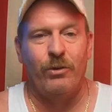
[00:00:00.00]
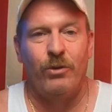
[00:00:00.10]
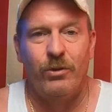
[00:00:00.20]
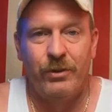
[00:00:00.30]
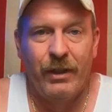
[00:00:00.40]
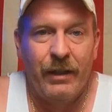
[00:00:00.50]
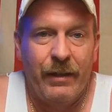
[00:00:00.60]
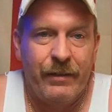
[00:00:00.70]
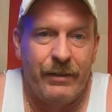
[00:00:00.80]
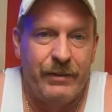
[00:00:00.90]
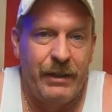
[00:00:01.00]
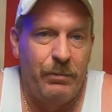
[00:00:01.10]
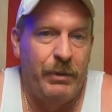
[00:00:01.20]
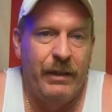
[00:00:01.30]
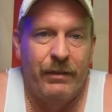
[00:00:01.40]
old, the
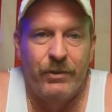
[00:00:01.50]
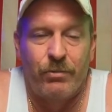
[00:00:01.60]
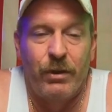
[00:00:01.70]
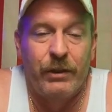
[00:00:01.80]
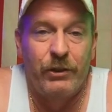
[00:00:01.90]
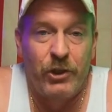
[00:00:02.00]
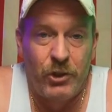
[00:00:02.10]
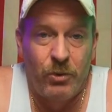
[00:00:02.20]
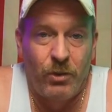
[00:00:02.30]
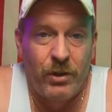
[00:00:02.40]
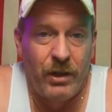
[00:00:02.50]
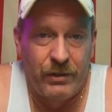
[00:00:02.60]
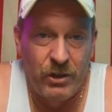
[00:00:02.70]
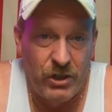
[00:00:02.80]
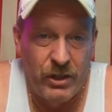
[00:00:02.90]
TP is running short on
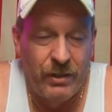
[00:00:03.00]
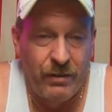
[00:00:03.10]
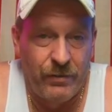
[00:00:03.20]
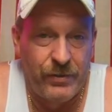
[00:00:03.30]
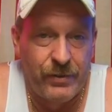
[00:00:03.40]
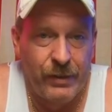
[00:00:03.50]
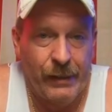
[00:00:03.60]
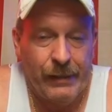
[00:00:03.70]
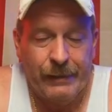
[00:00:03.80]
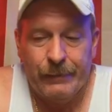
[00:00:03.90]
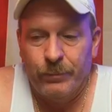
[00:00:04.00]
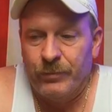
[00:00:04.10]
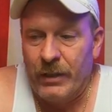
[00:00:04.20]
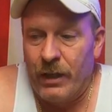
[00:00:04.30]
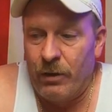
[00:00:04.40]
the shelves.
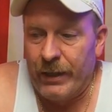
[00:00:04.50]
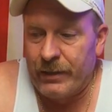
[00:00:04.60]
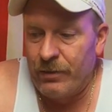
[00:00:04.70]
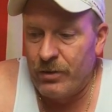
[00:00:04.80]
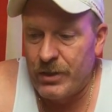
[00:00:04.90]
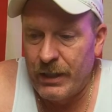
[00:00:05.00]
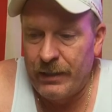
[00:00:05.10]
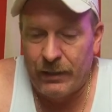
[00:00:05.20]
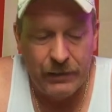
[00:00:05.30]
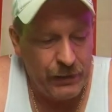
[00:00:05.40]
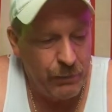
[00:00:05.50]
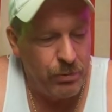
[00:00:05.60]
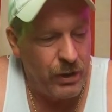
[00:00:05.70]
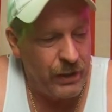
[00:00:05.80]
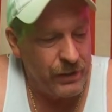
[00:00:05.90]
Now, I can understand the cleaning
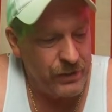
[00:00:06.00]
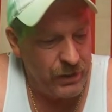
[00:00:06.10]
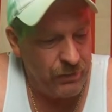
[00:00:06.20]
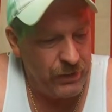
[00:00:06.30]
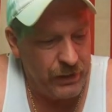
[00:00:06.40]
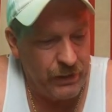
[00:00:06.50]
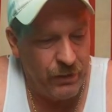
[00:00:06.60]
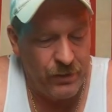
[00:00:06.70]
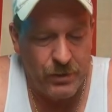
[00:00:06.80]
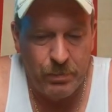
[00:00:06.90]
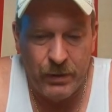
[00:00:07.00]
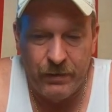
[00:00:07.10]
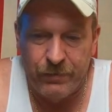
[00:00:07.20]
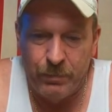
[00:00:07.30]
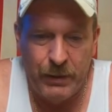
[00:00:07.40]
products and everything else,
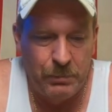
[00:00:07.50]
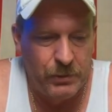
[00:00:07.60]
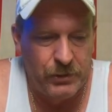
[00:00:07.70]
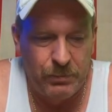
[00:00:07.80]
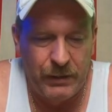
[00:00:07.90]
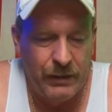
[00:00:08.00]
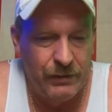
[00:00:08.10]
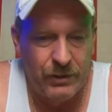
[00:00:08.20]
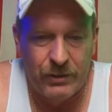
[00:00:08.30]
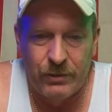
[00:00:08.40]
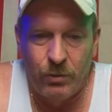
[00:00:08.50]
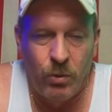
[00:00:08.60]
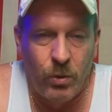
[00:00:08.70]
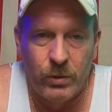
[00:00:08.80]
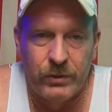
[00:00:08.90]
but for people to be just
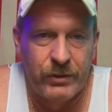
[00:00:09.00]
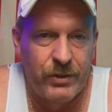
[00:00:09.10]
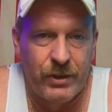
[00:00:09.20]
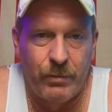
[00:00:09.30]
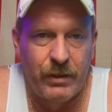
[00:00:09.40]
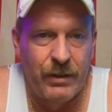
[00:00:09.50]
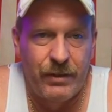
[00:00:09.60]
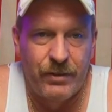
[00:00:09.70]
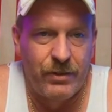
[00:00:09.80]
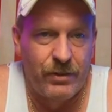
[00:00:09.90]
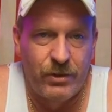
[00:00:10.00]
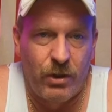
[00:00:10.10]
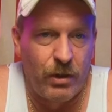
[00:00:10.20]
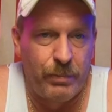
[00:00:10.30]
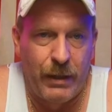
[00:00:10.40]
hoarding some of these, the
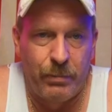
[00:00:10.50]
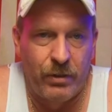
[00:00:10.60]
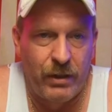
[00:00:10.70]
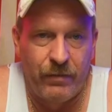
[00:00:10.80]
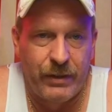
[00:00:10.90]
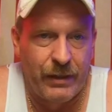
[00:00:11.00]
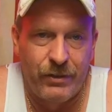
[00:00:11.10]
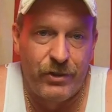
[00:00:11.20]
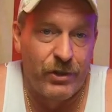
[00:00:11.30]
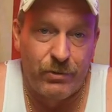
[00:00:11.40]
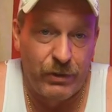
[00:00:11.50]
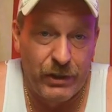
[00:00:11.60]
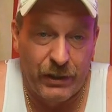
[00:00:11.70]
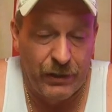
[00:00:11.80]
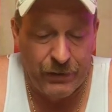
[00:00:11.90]
toilet paper and everything, is just
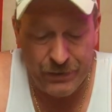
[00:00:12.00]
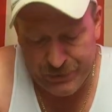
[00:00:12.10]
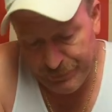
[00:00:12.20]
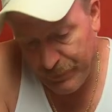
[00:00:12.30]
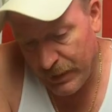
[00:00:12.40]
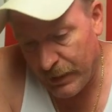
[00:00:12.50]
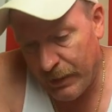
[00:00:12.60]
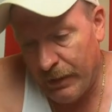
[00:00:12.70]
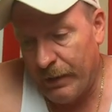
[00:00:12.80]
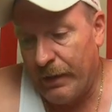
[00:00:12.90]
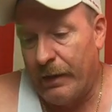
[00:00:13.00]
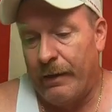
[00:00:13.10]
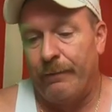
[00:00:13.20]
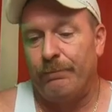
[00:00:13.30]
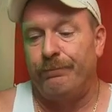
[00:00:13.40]
ridiculous.
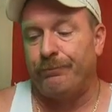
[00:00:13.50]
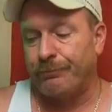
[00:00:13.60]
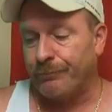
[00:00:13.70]
Um,